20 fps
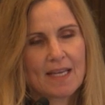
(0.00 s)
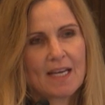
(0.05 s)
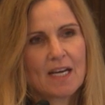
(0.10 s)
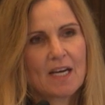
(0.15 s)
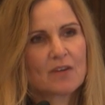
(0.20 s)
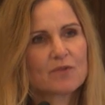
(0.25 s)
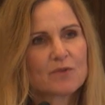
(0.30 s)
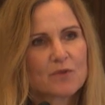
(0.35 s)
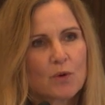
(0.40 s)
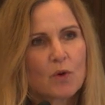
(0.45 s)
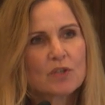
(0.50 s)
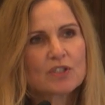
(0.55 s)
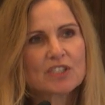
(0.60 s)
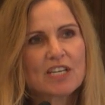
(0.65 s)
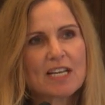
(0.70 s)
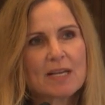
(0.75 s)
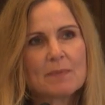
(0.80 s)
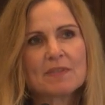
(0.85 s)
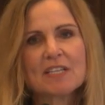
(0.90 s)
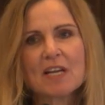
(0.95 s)

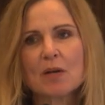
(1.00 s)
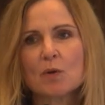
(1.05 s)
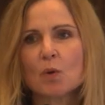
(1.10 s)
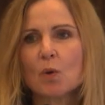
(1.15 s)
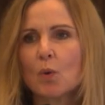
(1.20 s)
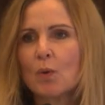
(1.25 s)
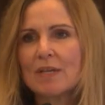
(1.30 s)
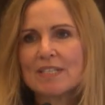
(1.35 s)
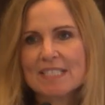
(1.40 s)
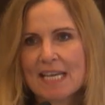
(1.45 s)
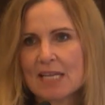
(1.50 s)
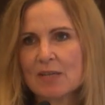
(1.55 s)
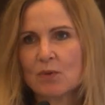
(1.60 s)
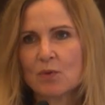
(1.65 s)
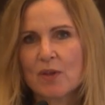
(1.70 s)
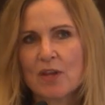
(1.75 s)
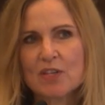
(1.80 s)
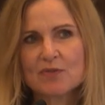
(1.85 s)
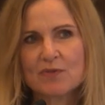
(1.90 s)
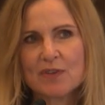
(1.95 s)
Unfortunately, we don't always get all
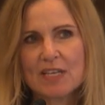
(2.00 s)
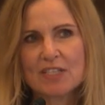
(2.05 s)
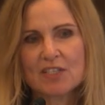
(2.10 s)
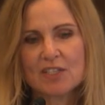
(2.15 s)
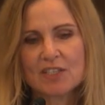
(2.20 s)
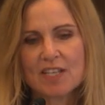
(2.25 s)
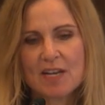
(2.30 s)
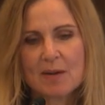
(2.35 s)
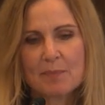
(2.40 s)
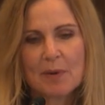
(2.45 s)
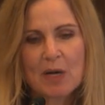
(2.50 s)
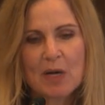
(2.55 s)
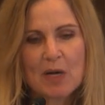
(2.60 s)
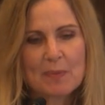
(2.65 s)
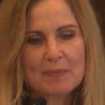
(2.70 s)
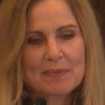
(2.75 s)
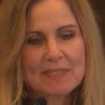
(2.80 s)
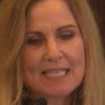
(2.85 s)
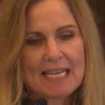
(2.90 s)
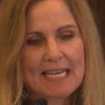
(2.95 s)
those features in a
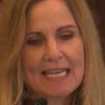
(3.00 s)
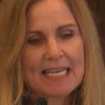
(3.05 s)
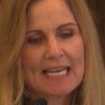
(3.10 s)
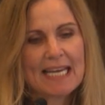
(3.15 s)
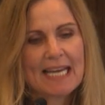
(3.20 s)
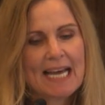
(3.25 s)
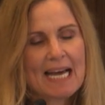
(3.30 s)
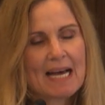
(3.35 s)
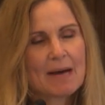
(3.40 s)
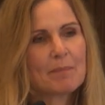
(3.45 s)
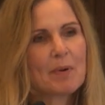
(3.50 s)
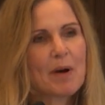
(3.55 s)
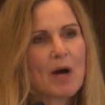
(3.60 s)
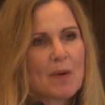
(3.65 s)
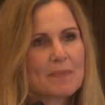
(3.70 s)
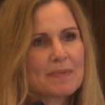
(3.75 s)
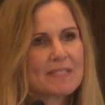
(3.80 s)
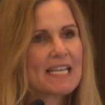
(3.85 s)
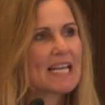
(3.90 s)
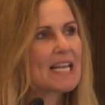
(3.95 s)
biopsy, and
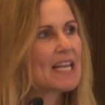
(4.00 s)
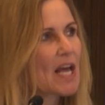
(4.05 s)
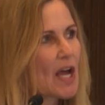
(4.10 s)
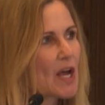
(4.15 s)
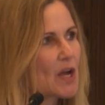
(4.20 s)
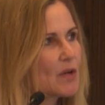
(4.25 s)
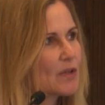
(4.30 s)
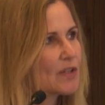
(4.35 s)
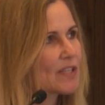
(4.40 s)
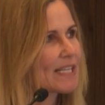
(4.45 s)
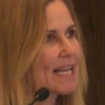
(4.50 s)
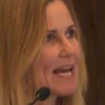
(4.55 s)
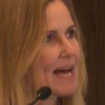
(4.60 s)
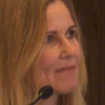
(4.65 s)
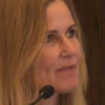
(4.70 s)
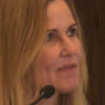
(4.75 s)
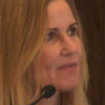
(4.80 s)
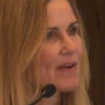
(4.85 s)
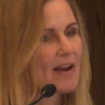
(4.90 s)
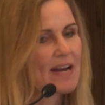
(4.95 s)
biopsy alone can
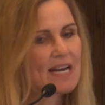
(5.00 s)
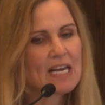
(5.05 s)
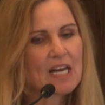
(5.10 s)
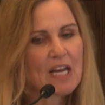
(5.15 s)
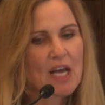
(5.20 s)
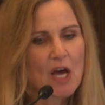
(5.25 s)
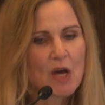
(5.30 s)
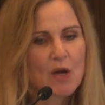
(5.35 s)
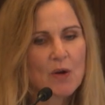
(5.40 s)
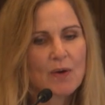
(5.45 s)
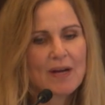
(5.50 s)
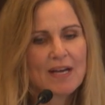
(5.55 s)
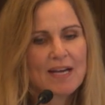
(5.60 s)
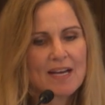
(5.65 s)
have a very low